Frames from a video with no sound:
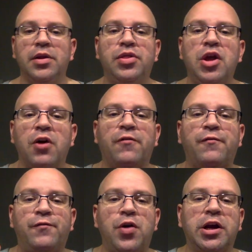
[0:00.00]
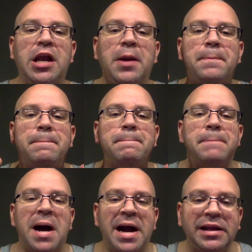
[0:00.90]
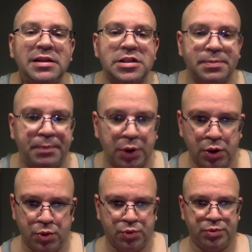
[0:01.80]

Their fucking mind is blown.